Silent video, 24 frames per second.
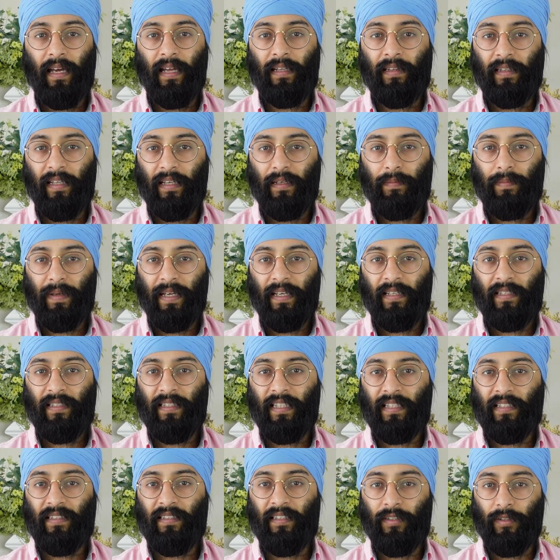and they pay
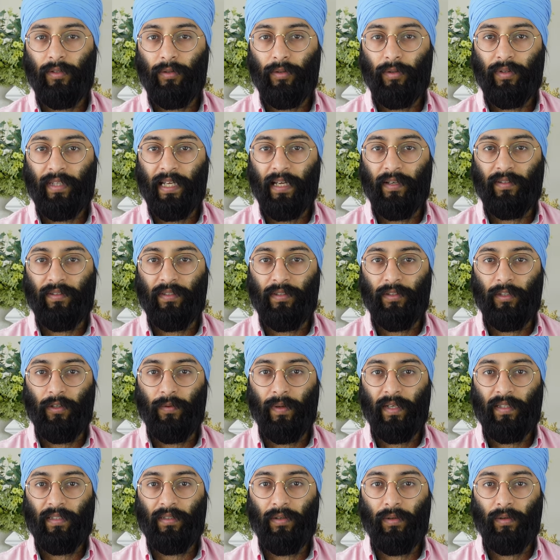
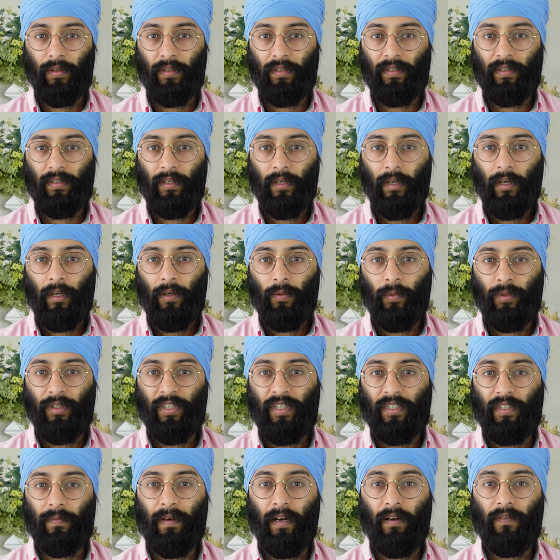$62,000, which
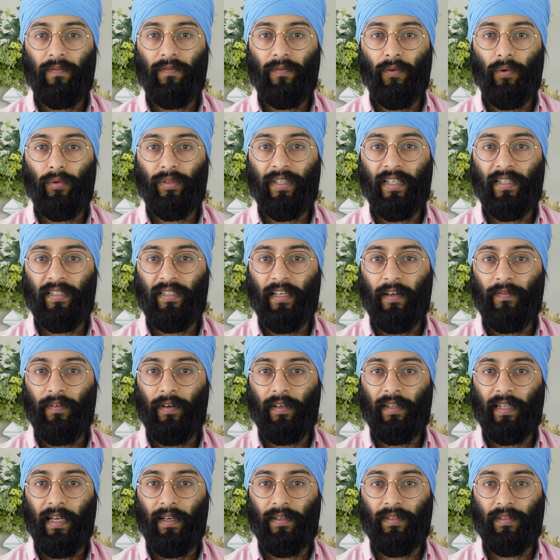is about
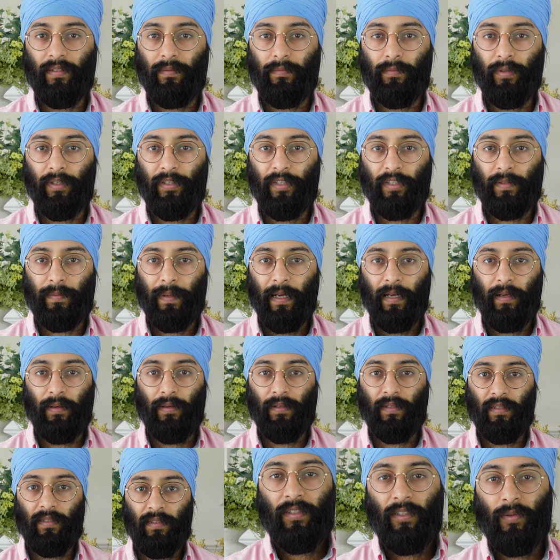47,000 British
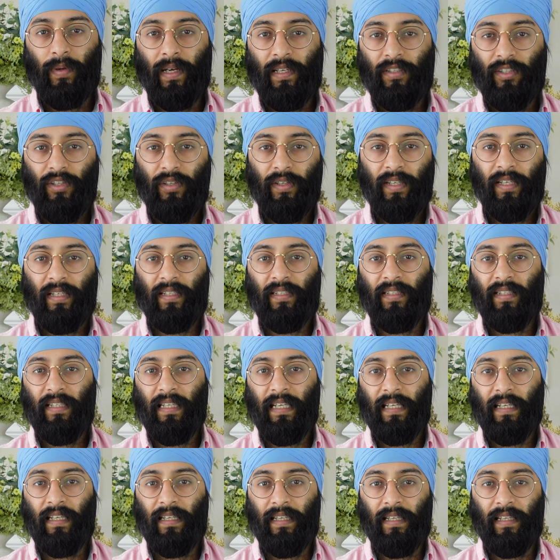pounds. So as you can
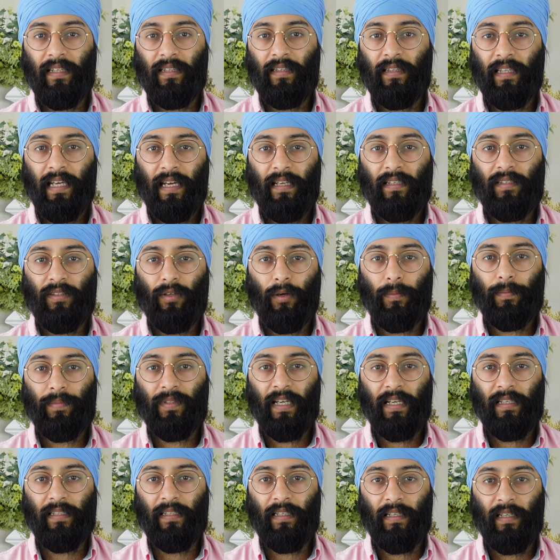see, in that top
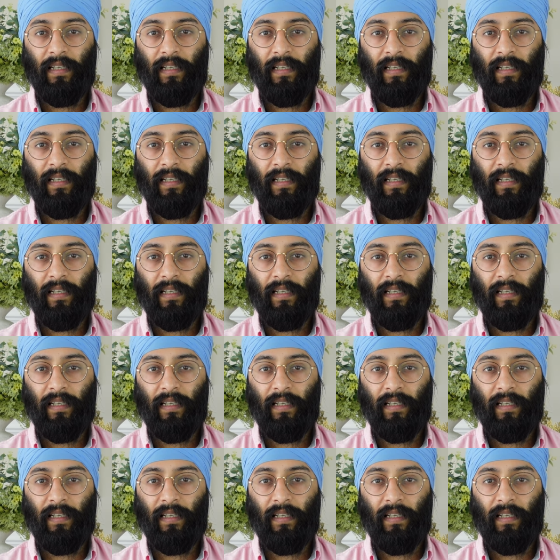10